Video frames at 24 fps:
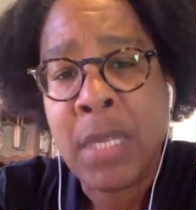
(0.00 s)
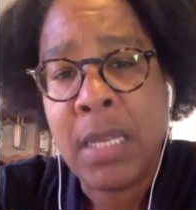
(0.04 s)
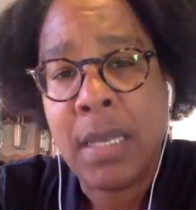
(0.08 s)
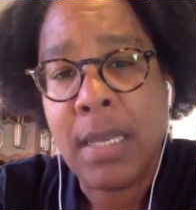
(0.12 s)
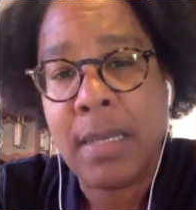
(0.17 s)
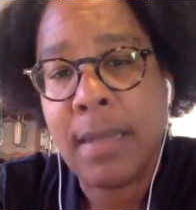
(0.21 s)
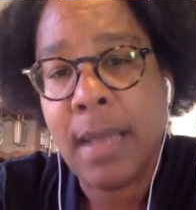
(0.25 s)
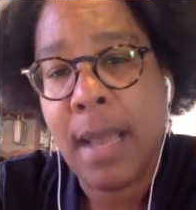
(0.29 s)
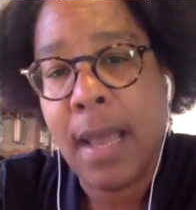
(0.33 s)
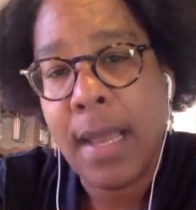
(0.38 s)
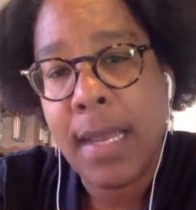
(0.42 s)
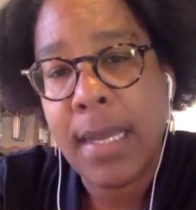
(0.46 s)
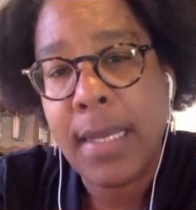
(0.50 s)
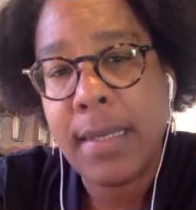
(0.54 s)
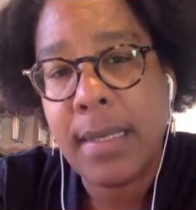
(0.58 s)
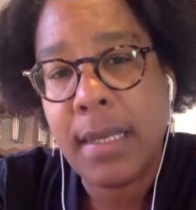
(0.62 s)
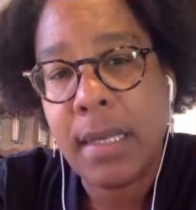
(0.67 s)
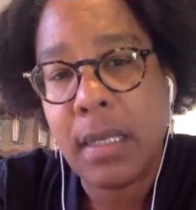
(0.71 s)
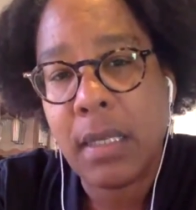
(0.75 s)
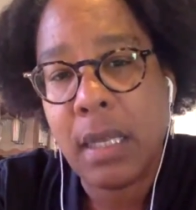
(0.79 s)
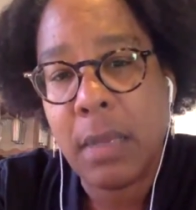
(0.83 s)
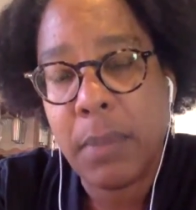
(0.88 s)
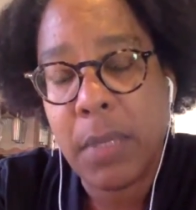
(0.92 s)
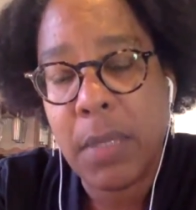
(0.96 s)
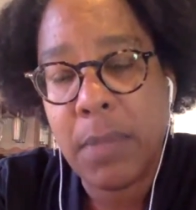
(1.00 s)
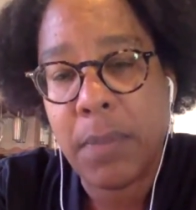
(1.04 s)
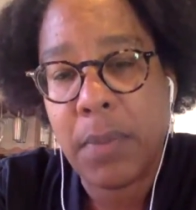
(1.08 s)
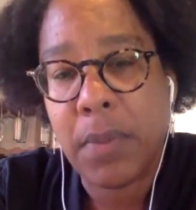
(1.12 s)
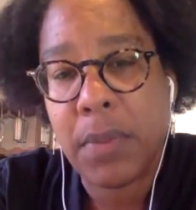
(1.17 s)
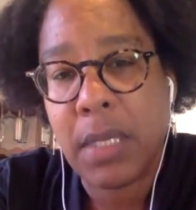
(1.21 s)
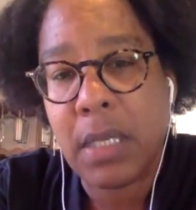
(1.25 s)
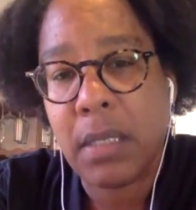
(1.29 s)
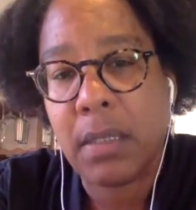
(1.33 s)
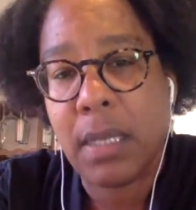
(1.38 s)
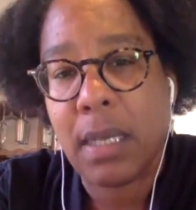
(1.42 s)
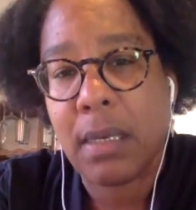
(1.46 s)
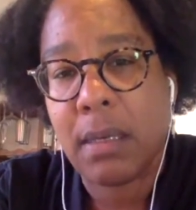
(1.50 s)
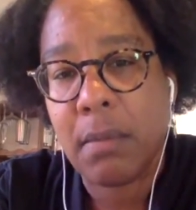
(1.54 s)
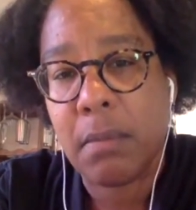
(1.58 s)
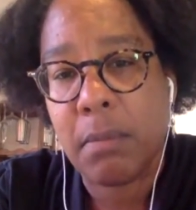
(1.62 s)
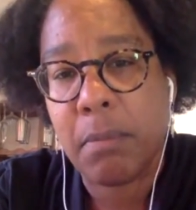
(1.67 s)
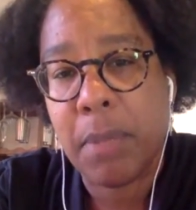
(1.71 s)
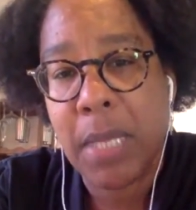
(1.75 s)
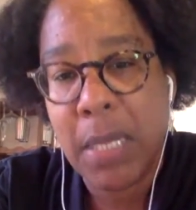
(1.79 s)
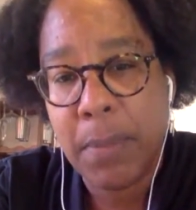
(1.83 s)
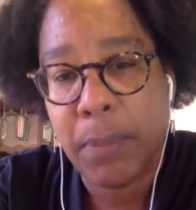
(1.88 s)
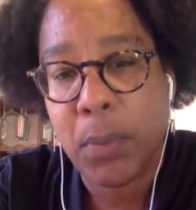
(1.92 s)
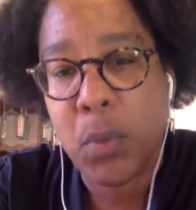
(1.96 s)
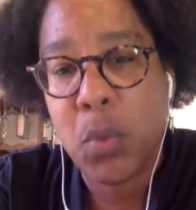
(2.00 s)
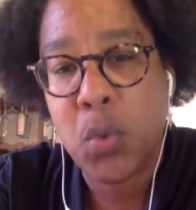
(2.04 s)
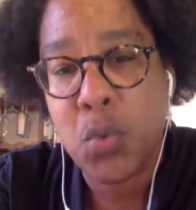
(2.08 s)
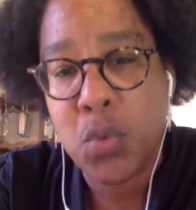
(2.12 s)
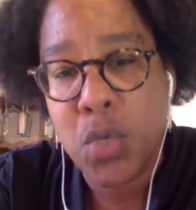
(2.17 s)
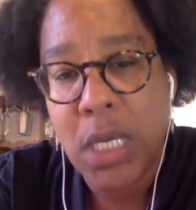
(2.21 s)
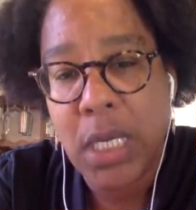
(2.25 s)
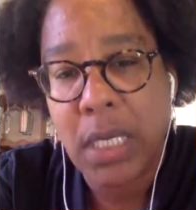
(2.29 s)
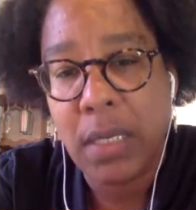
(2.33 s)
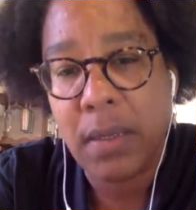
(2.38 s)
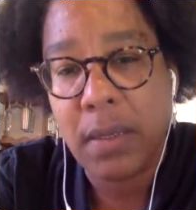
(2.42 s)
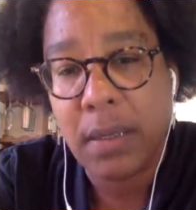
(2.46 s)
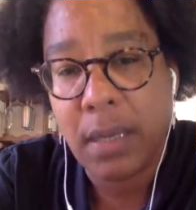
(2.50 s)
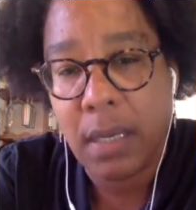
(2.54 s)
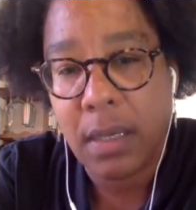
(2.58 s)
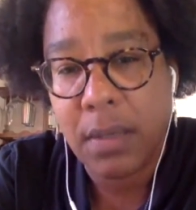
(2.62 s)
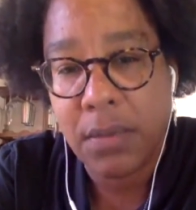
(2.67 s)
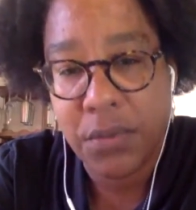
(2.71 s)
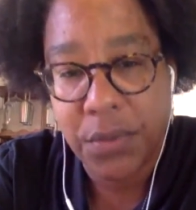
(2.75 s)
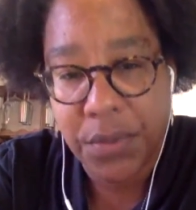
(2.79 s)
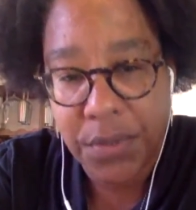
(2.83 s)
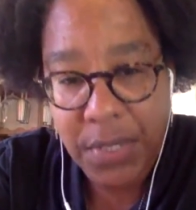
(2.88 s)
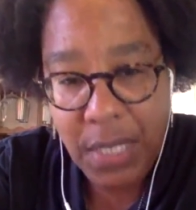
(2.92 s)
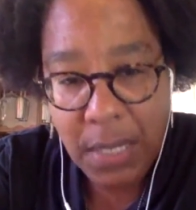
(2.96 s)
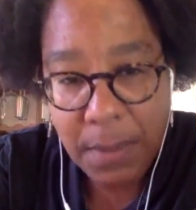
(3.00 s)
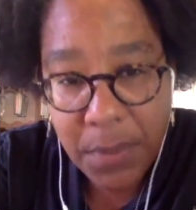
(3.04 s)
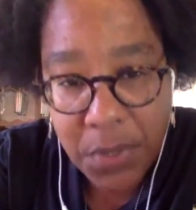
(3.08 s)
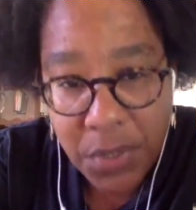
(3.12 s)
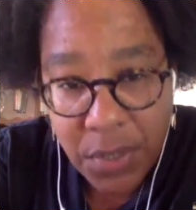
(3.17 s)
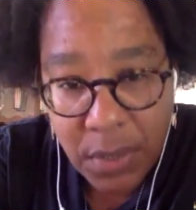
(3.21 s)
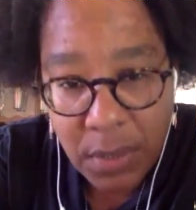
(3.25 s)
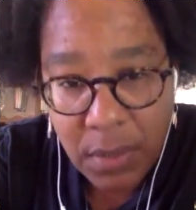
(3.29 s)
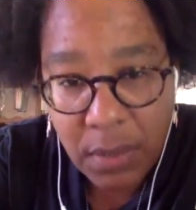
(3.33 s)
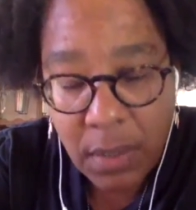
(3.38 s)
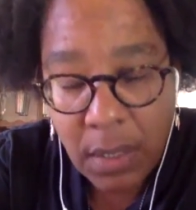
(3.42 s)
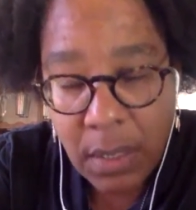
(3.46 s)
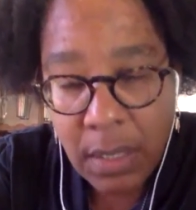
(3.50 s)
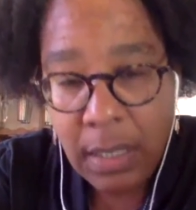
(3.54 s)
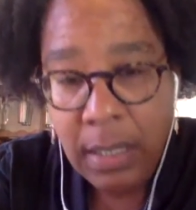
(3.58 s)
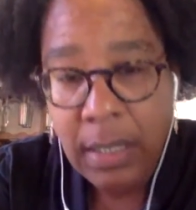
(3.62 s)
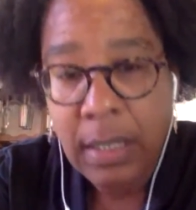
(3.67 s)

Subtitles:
And the idea that people think that people who need contraception